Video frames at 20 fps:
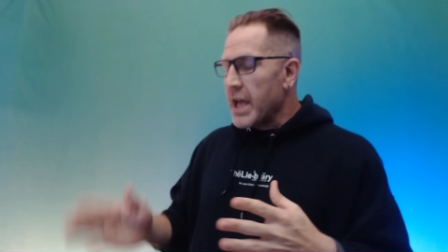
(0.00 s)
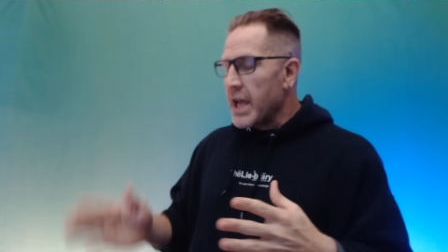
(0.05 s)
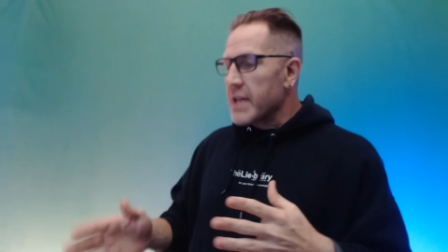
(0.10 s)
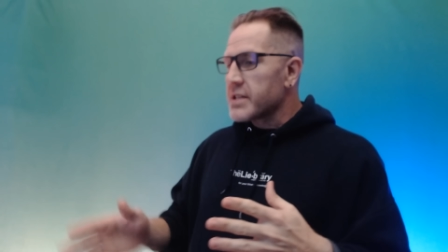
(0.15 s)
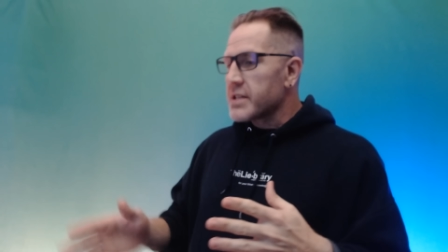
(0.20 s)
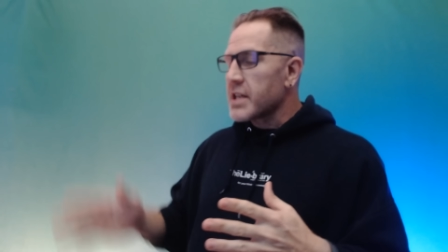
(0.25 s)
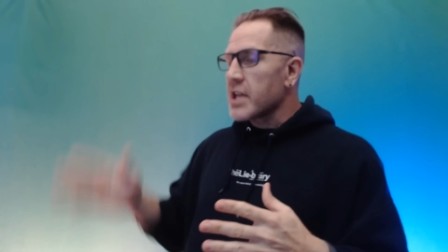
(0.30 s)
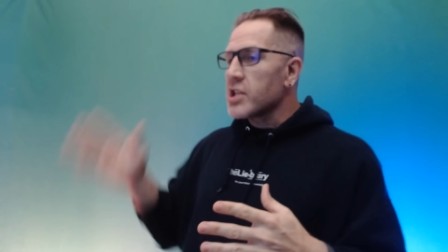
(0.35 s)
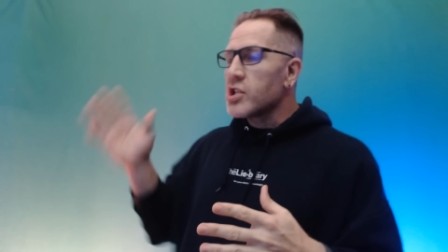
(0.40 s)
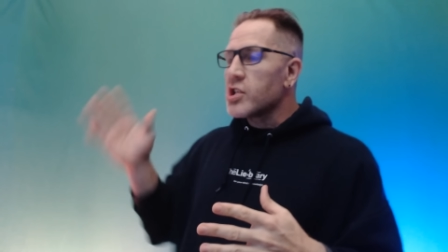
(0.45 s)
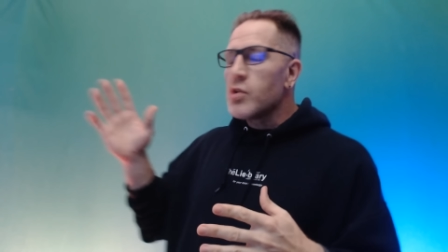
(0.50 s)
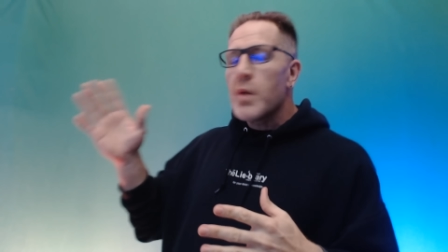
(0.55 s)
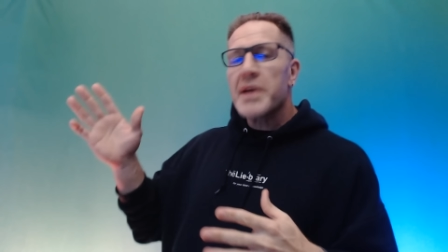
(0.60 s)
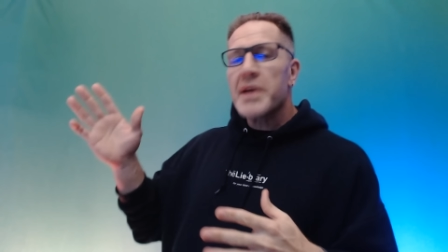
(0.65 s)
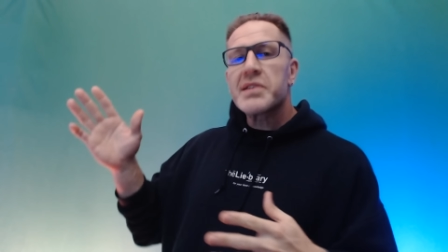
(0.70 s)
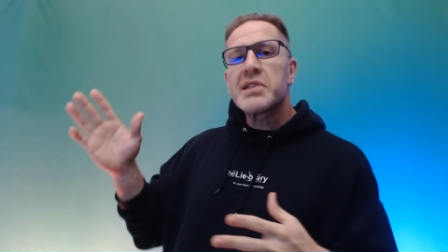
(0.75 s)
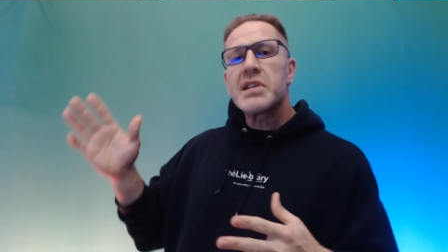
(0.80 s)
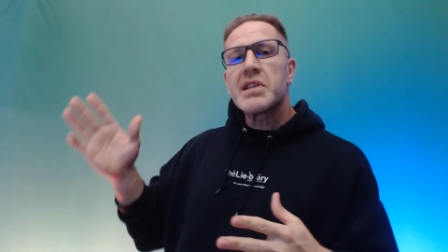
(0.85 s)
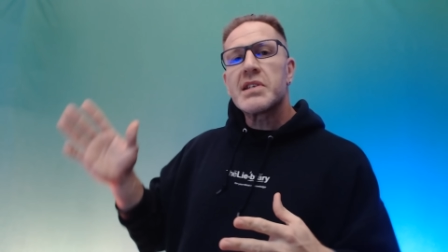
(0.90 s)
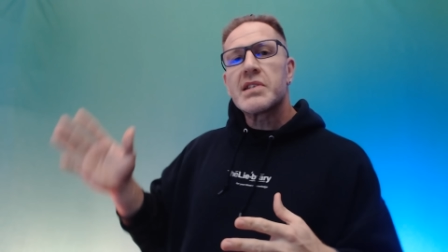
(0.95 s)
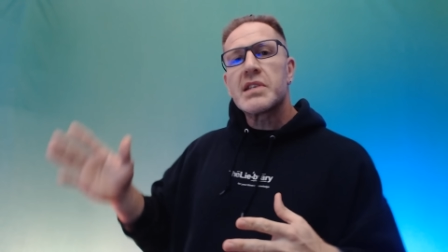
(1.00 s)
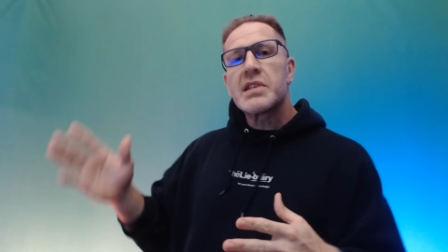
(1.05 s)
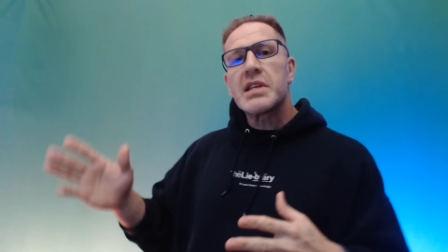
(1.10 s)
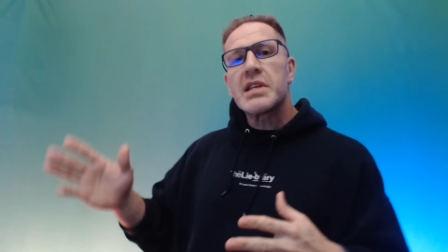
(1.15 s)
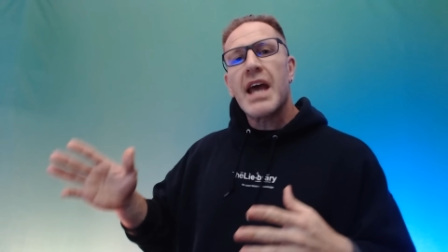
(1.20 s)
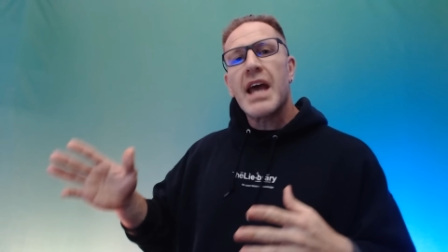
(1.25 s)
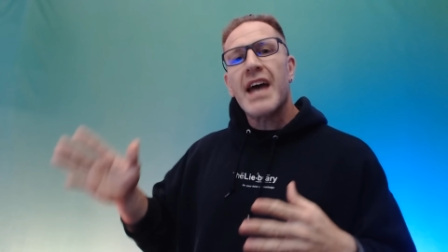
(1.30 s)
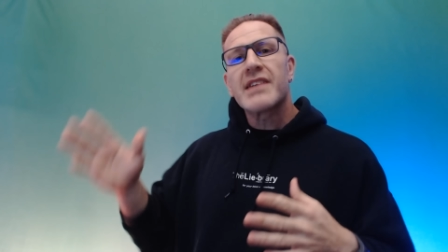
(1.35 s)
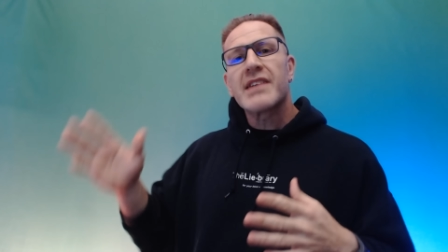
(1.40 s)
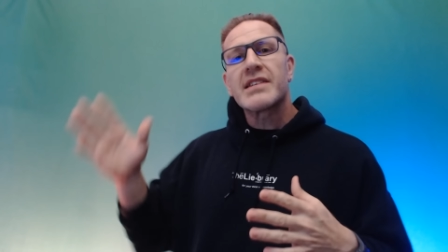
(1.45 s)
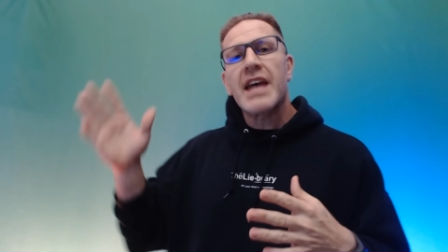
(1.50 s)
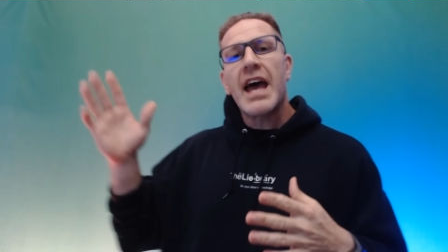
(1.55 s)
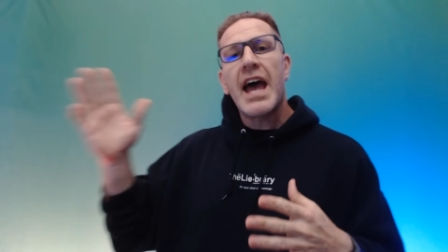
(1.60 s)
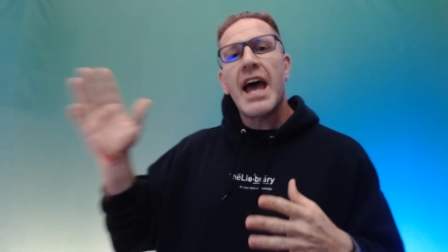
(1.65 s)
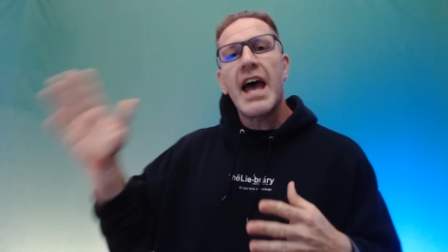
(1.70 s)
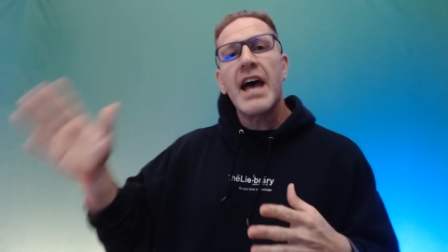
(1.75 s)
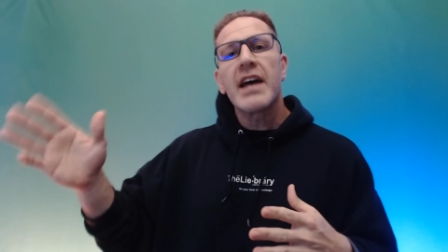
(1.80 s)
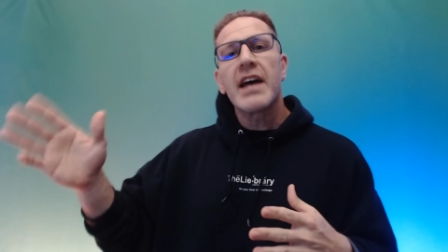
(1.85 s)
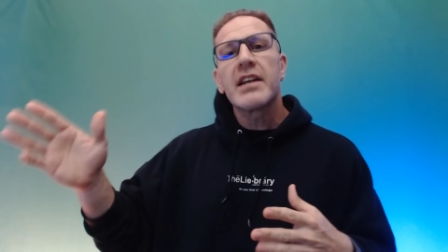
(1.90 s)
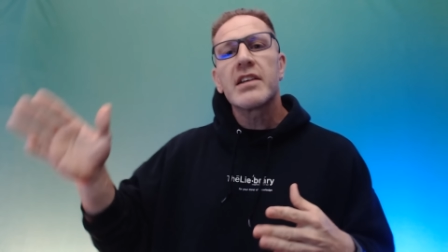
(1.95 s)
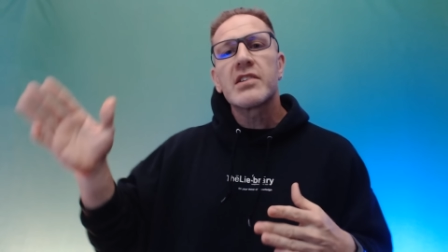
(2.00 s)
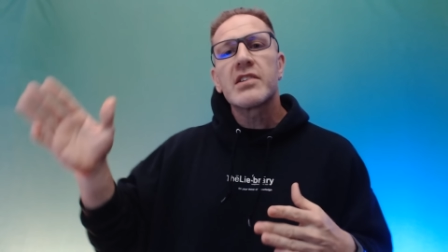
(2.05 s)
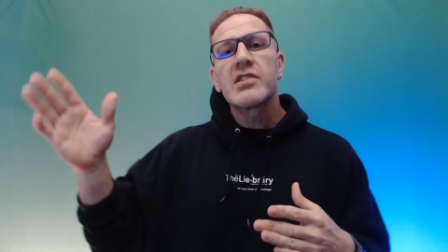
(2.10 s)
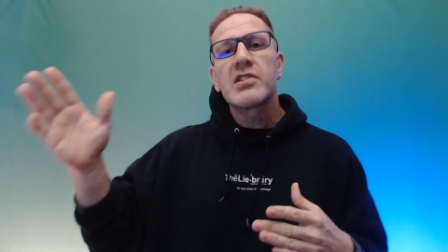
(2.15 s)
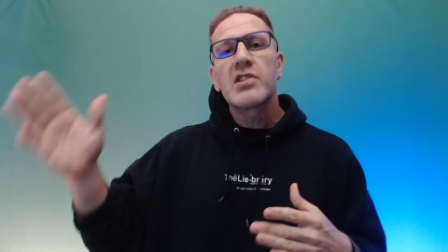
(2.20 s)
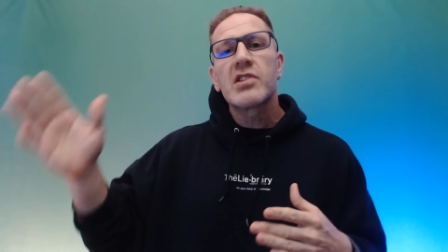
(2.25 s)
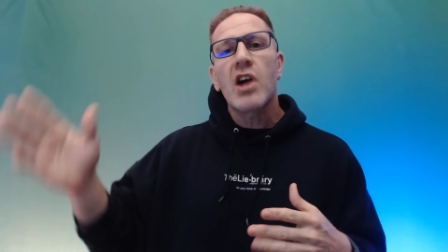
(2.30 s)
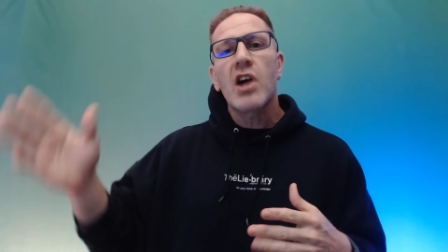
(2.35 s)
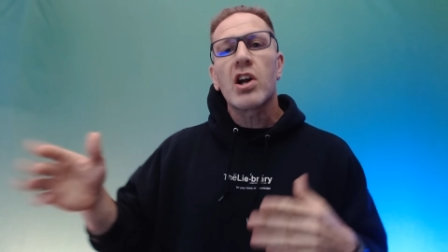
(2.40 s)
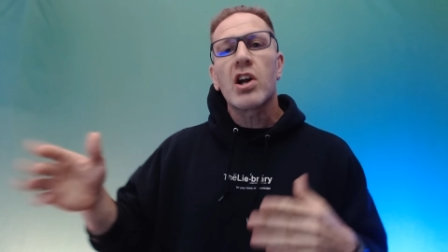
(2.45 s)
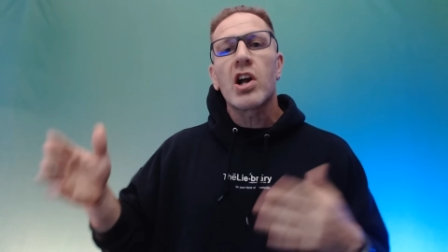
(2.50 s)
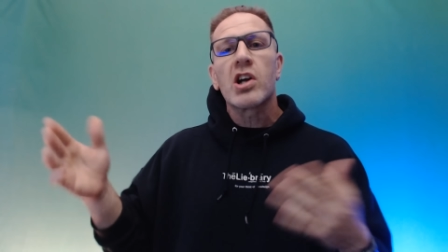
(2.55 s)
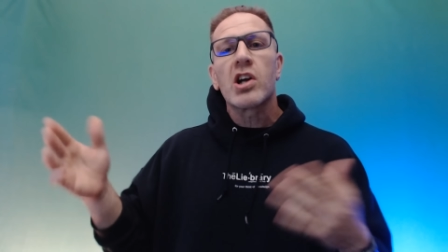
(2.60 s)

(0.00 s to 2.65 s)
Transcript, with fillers: Is that USDC has a head start